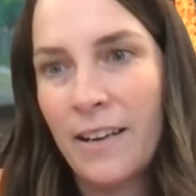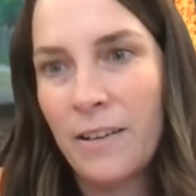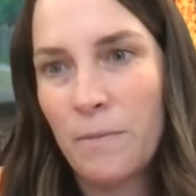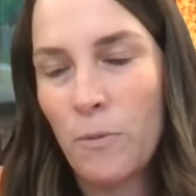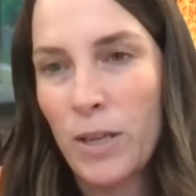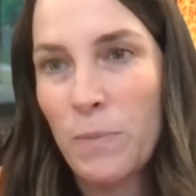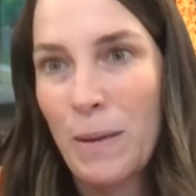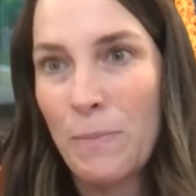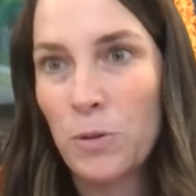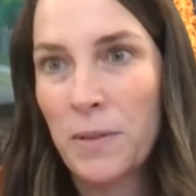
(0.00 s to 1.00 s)
with
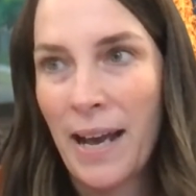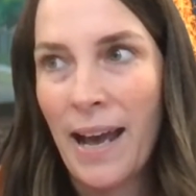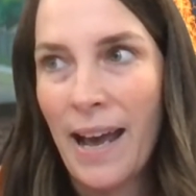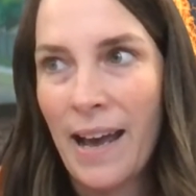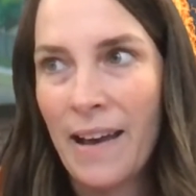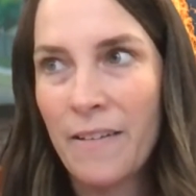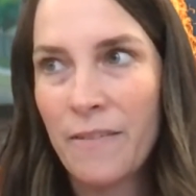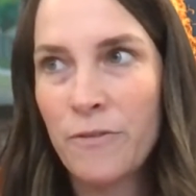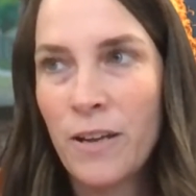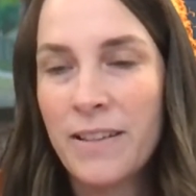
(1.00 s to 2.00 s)
people that
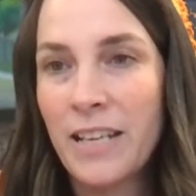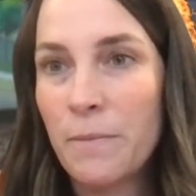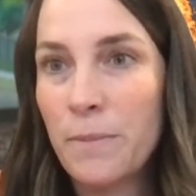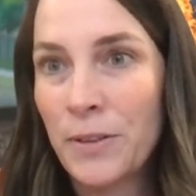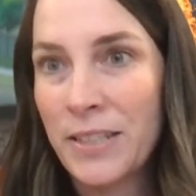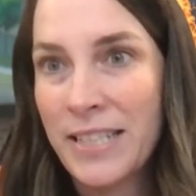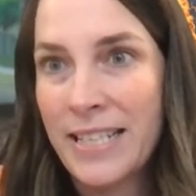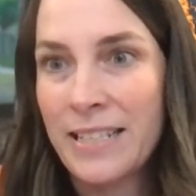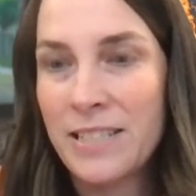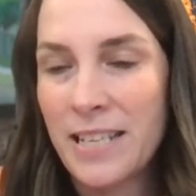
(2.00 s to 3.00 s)
have the
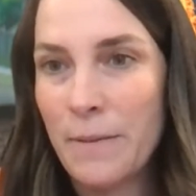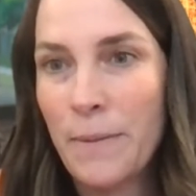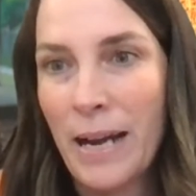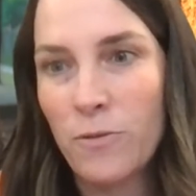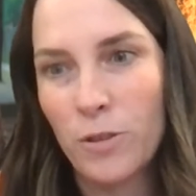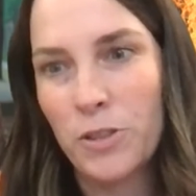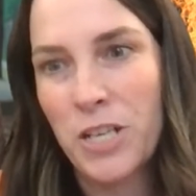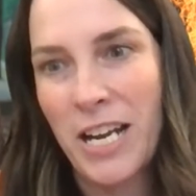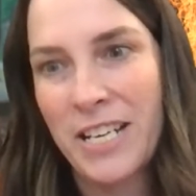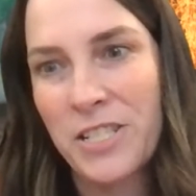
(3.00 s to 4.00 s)
ability to impact real
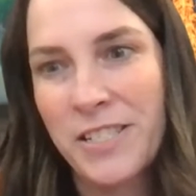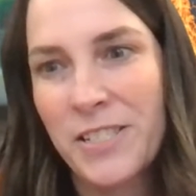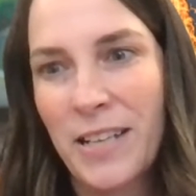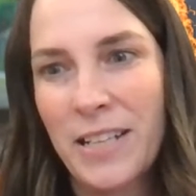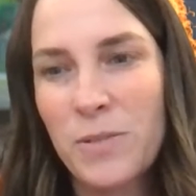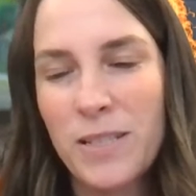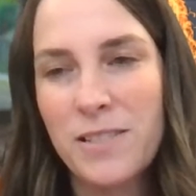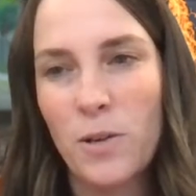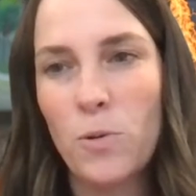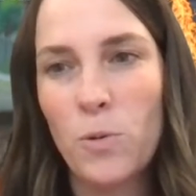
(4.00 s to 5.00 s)
change. And so that's what's
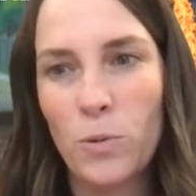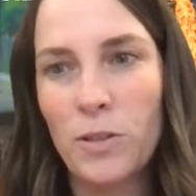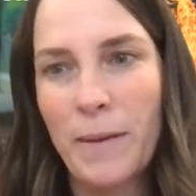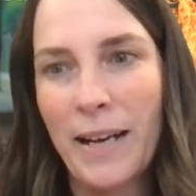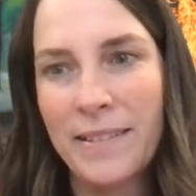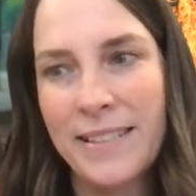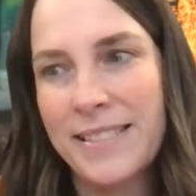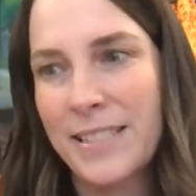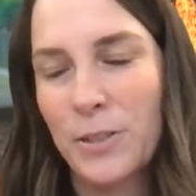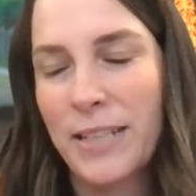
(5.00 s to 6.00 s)
so cool about
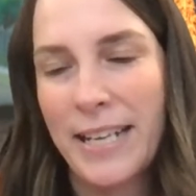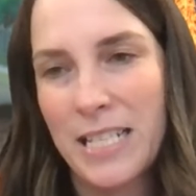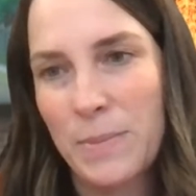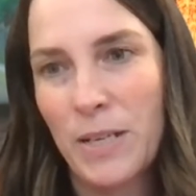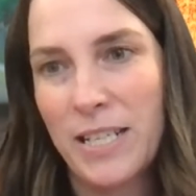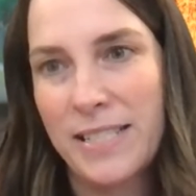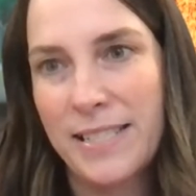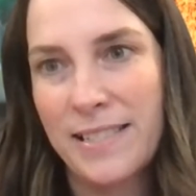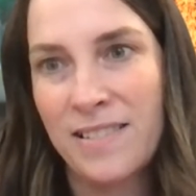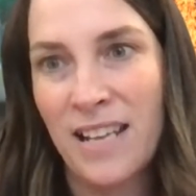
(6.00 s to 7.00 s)
these Hill Day
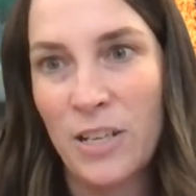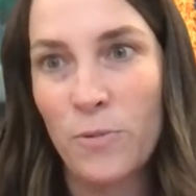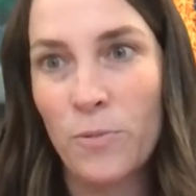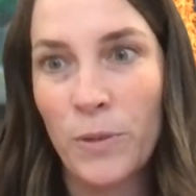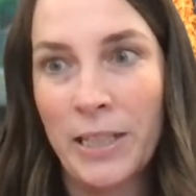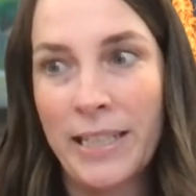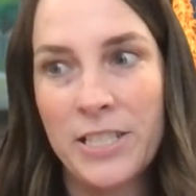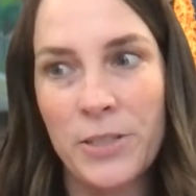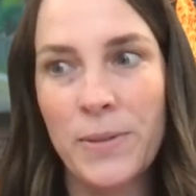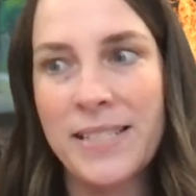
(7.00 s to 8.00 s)
experiences is that you really
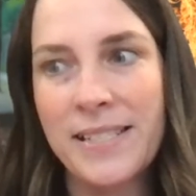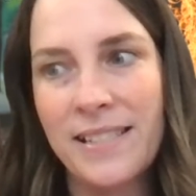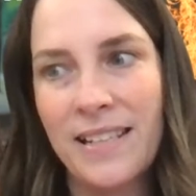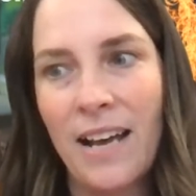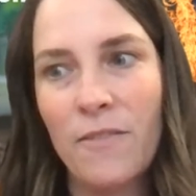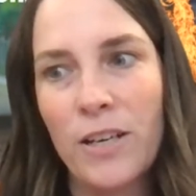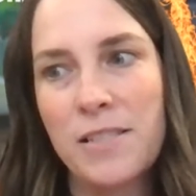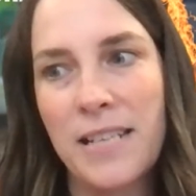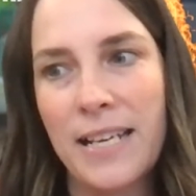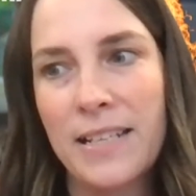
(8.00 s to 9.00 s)
do get to see that
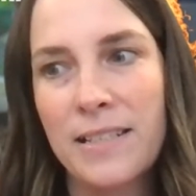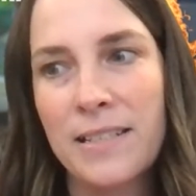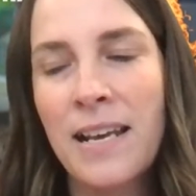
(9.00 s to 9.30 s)
firsthand.